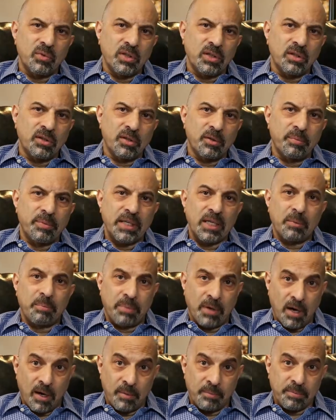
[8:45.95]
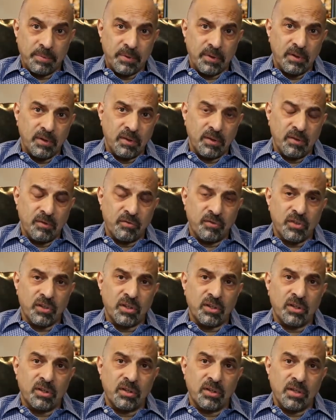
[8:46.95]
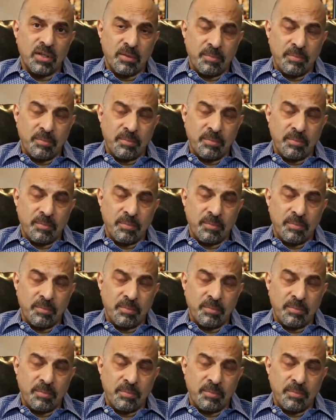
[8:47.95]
Will there be a pump for